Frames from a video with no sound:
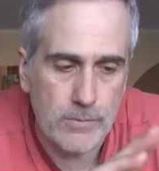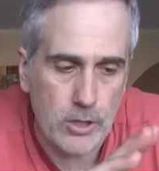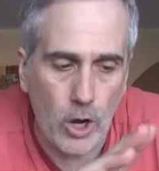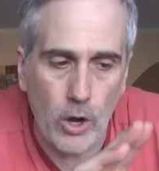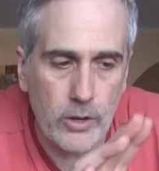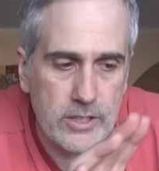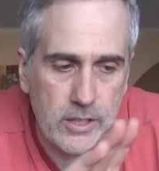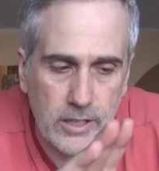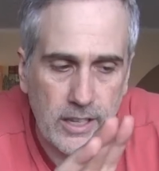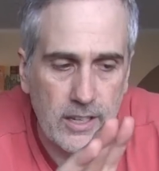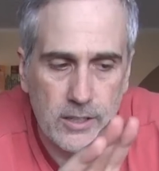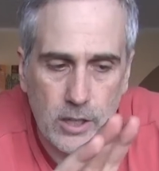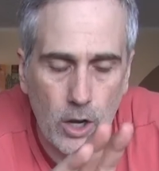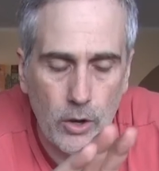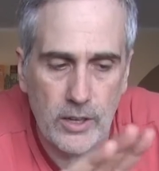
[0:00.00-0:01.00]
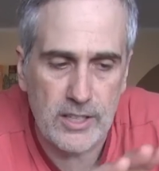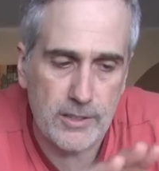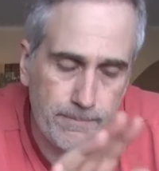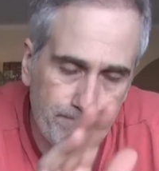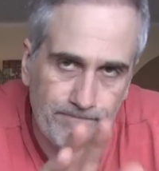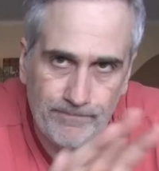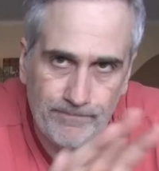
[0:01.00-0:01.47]
It's always clean. It's always
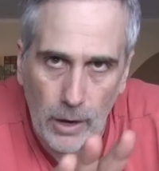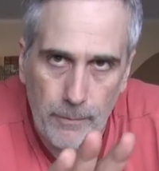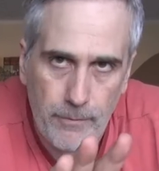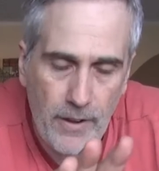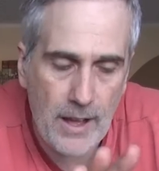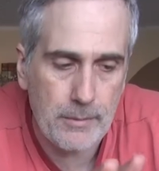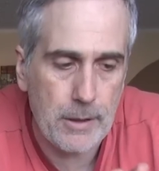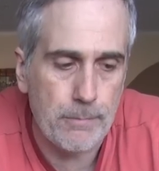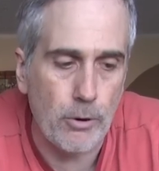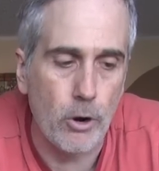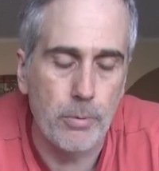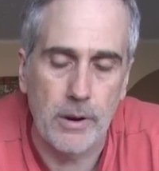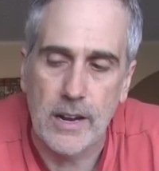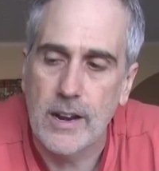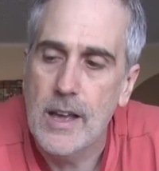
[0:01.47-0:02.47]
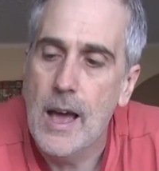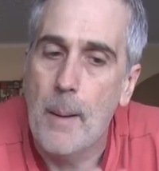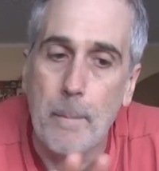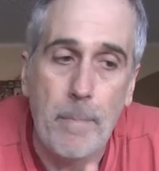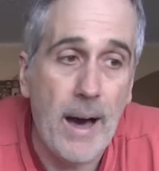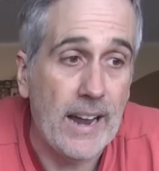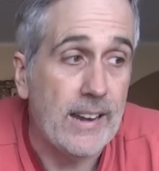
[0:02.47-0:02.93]
family appropriate,
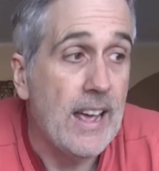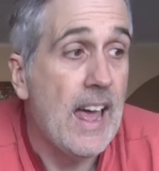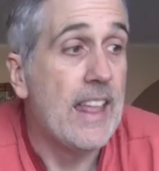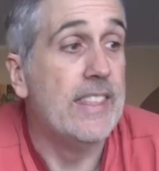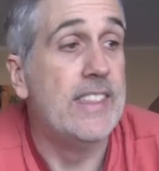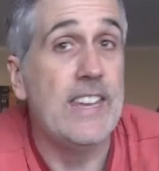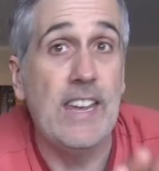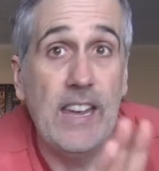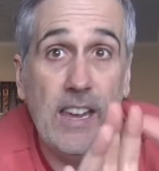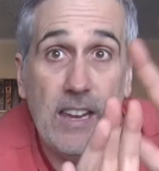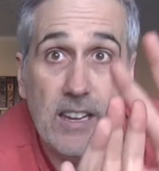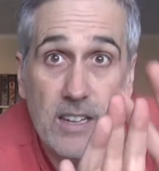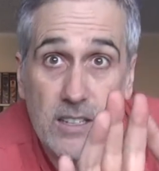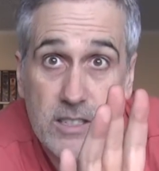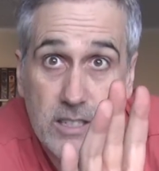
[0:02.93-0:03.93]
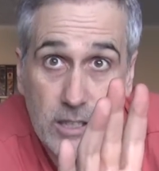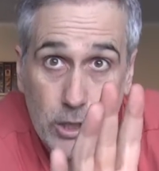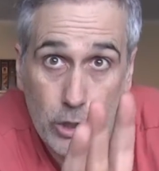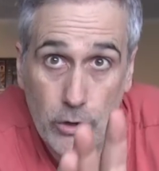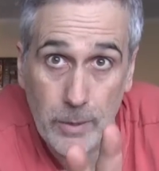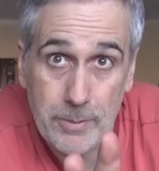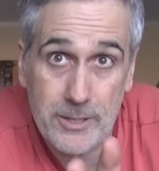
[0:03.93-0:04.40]
but the
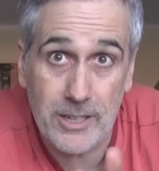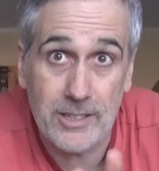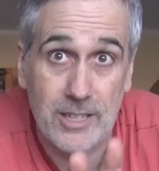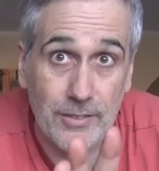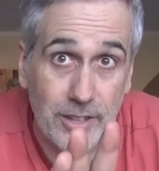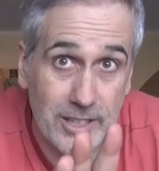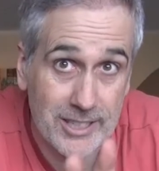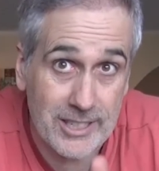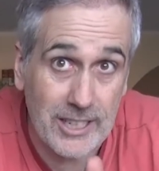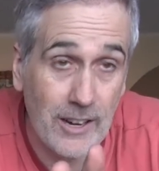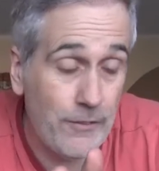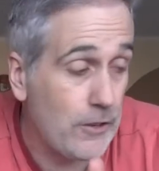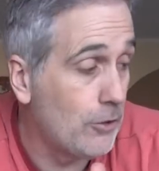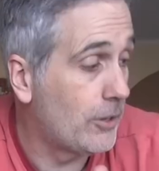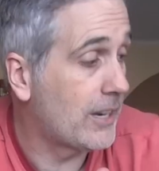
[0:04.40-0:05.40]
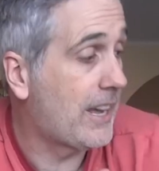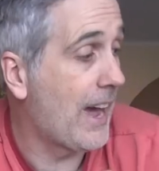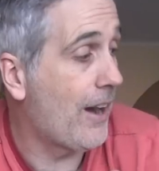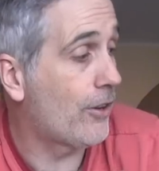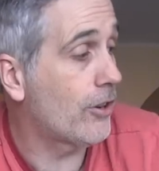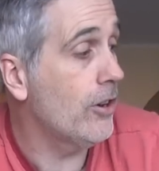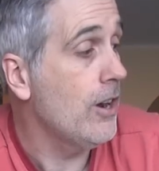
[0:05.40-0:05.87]
descriptions of the stuff you
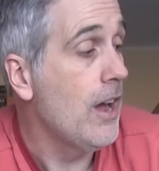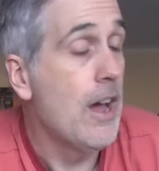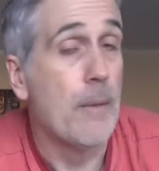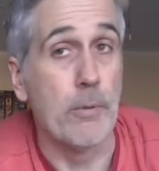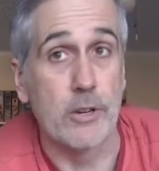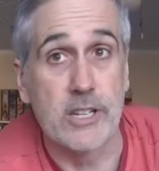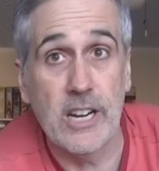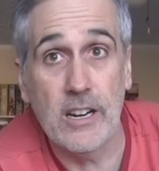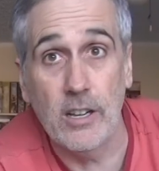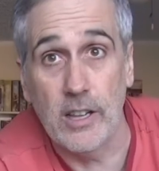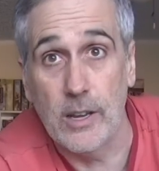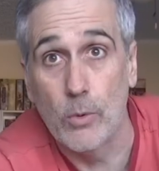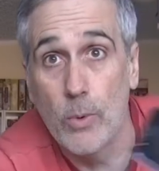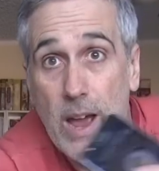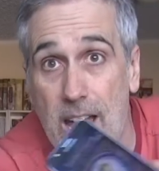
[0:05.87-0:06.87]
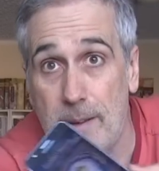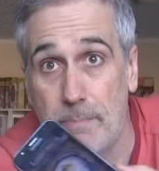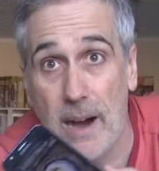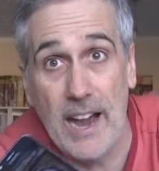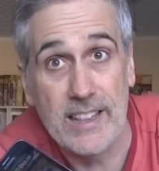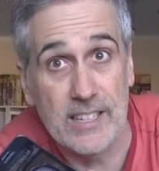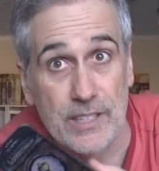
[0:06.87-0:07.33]
encounter, particularly read
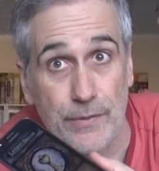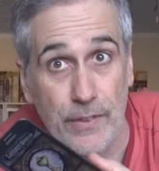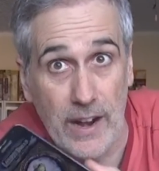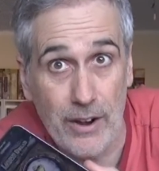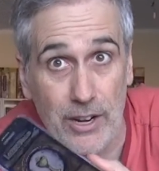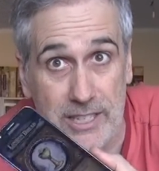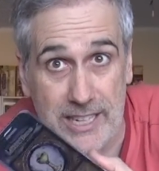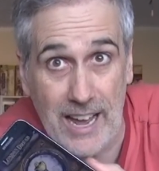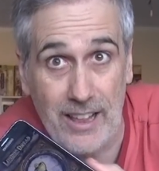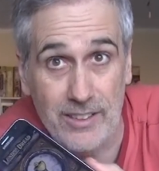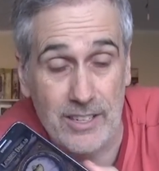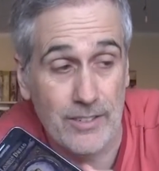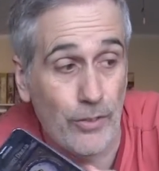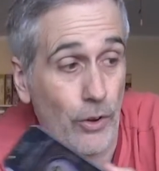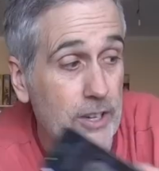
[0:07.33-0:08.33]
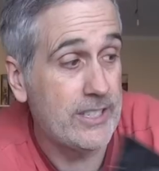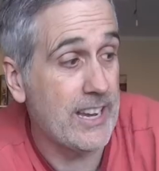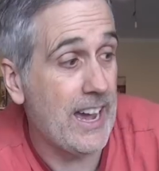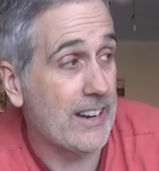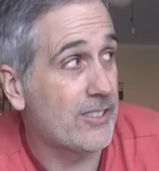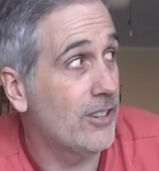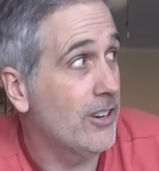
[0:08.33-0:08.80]
by this very talented voice
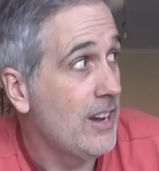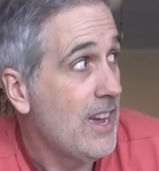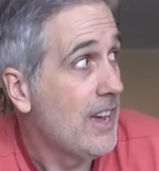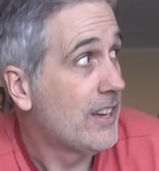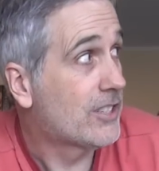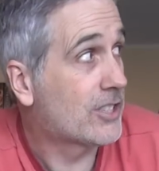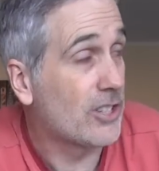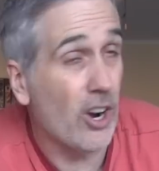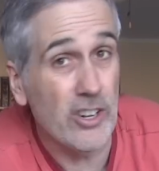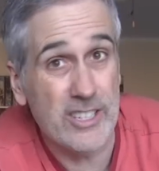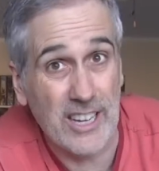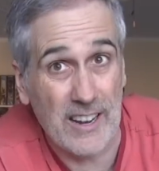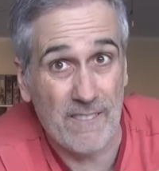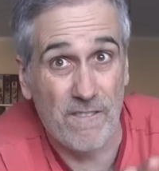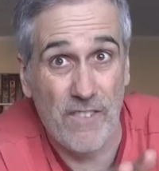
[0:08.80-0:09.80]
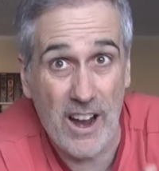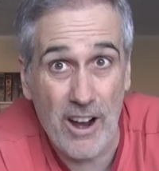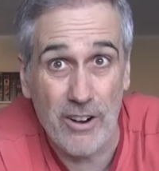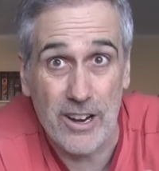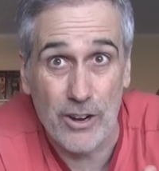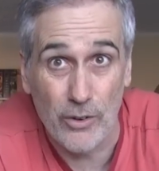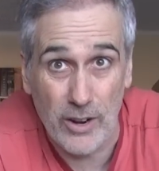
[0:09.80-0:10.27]
actor, start to get
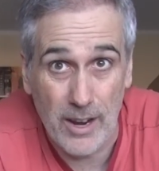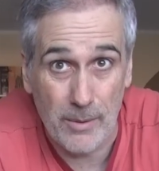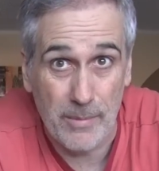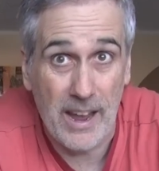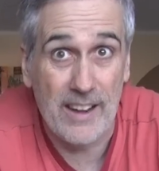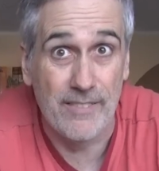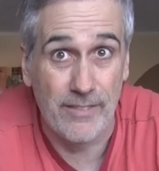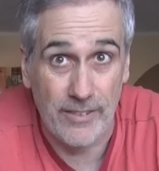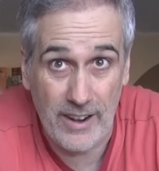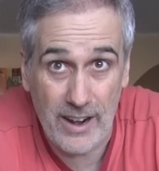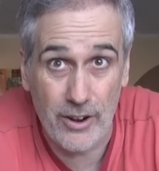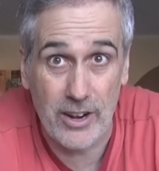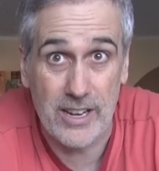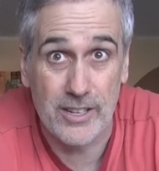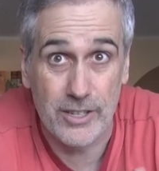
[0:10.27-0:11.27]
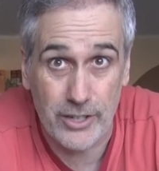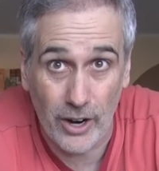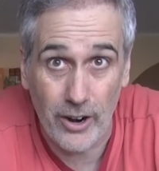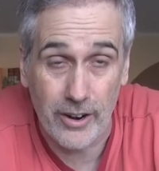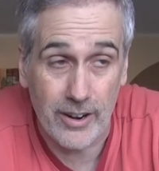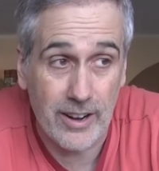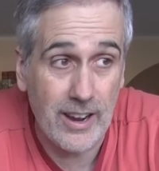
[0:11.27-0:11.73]
very grim and very
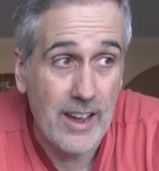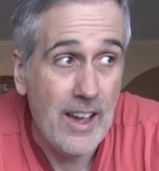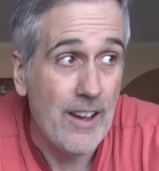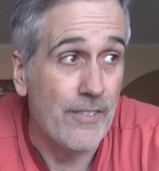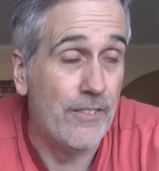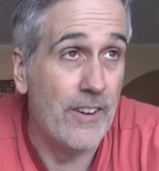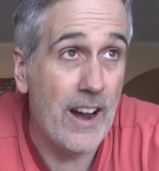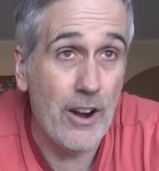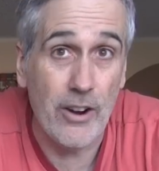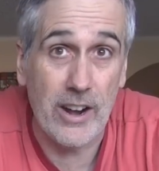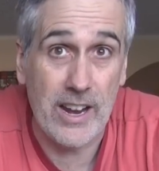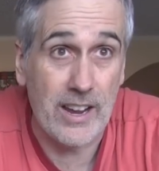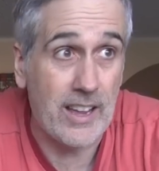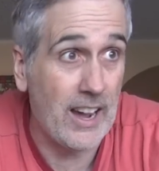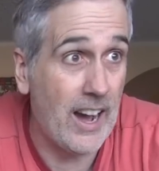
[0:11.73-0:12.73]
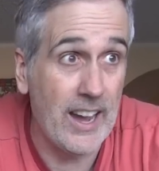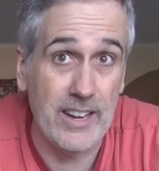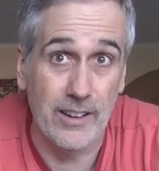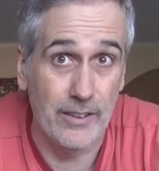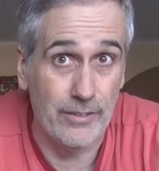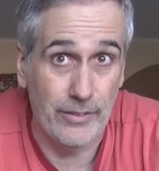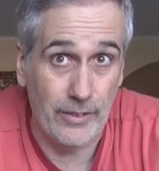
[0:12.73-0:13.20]
dark, very kind
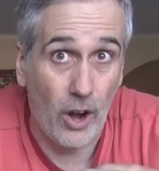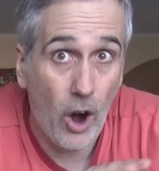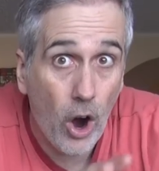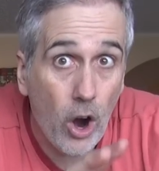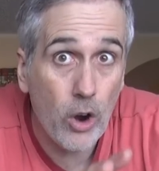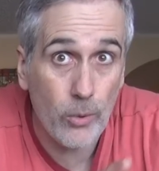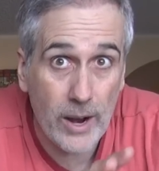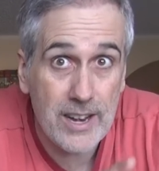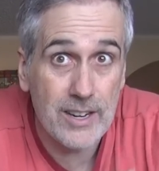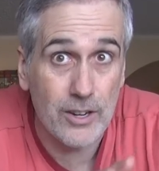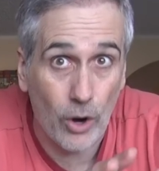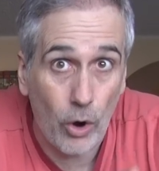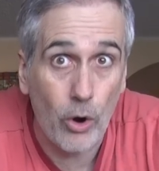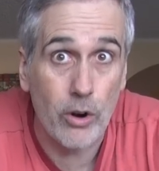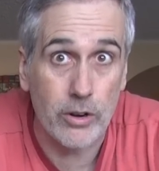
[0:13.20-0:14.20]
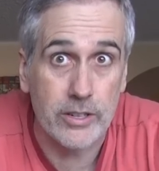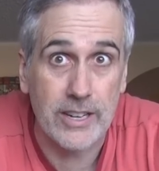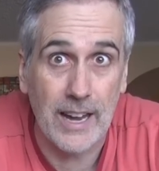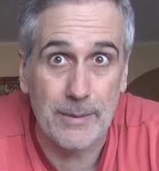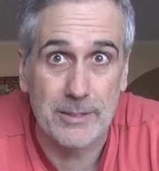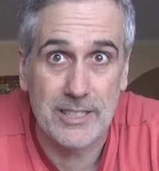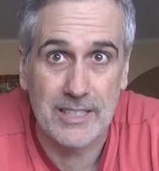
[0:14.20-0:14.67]
of R-rated horror
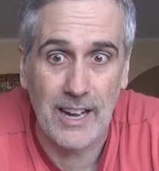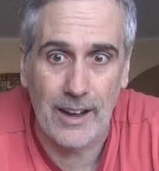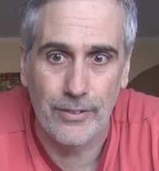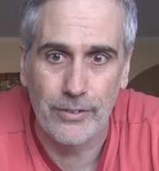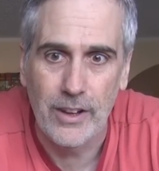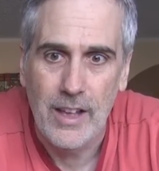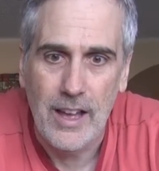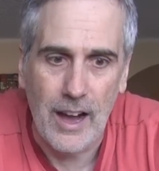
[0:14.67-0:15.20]
type stuff.